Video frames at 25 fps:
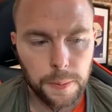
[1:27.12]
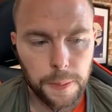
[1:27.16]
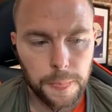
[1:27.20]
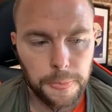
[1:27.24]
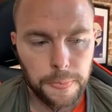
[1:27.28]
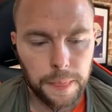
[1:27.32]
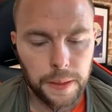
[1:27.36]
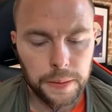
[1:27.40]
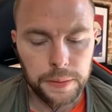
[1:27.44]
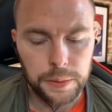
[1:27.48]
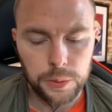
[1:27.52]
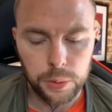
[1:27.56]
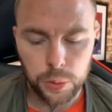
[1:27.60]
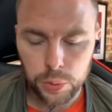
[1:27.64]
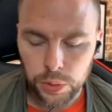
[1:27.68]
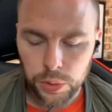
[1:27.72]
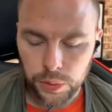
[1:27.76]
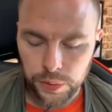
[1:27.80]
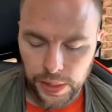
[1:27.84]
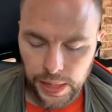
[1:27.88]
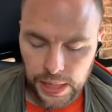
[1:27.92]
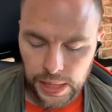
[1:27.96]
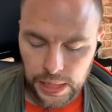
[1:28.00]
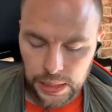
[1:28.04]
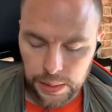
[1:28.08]
There's also
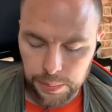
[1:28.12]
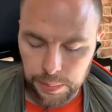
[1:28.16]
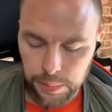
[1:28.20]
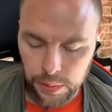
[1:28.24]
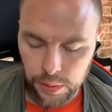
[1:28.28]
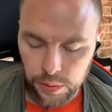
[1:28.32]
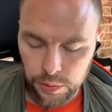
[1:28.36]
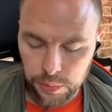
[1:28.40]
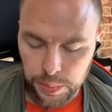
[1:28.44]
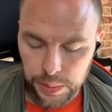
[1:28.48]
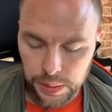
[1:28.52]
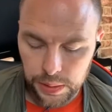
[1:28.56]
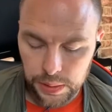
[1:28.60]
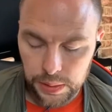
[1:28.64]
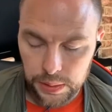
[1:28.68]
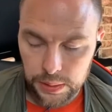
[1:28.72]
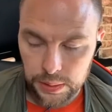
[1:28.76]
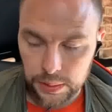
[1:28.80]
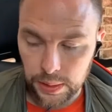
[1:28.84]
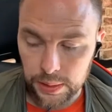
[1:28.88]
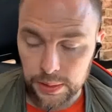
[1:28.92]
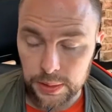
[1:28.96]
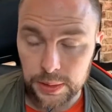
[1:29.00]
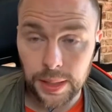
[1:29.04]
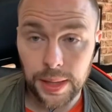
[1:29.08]
the element of me that
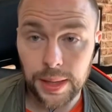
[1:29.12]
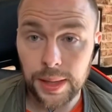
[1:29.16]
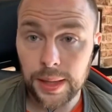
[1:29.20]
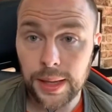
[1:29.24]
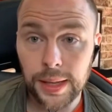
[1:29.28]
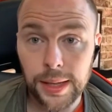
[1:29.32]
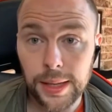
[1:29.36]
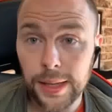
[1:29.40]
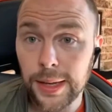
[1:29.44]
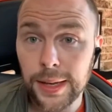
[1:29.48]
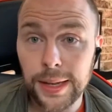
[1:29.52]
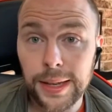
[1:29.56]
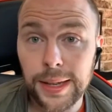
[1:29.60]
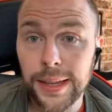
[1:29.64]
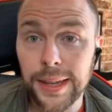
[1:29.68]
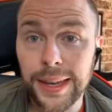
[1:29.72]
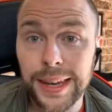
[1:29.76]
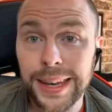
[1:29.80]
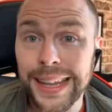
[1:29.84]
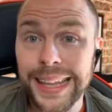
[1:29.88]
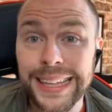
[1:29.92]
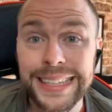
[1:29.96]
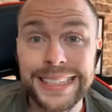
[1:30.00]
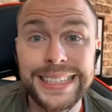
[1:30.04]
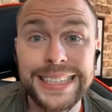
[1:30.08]
says,
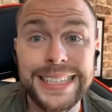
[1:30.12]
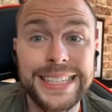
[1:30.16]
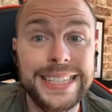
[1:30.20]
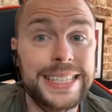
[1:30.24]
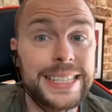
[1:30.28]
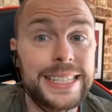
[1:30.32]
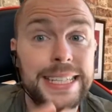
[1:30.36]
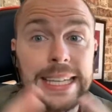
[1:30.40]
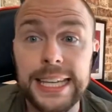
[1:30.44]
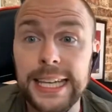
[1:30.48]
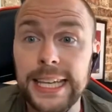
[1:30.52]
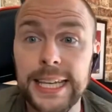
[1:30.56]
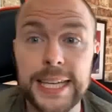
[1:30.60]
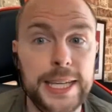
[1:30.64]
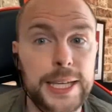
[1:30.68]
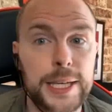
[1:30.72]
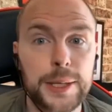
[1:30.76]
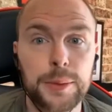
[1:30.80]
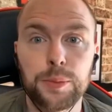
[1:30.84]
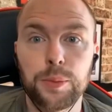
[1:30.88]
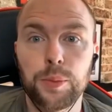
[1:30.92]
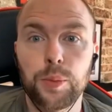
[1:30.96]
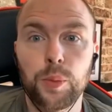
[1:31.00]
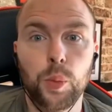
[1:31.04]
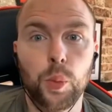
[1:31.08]
let's see
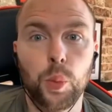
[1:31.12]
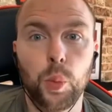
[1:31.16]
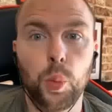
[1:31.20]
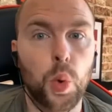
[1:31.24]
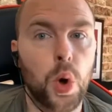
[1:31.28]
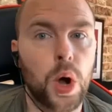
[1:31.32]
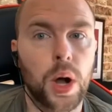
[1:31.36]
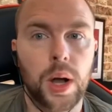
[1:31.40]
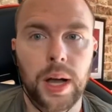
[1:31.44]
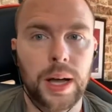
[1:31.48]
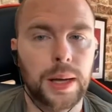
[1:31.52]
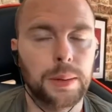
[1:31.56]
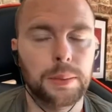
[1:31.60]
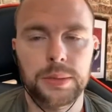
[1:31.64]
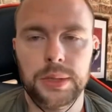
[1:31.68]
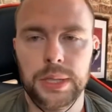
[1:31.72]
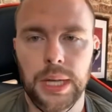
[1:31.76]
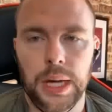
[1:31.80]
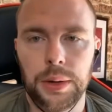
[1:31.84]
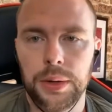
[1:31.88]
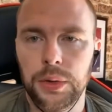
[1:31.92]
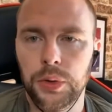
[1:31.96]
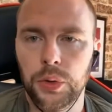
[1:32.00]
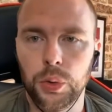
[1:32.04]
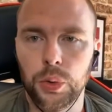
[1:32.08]
what comes
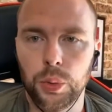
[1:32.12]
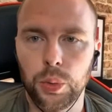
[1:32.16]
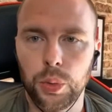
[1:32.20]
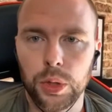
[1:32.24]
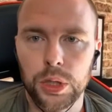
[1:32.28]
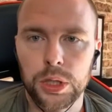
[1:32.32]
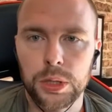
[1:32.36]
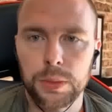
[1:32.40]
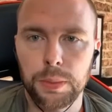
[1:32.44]
out in the wash.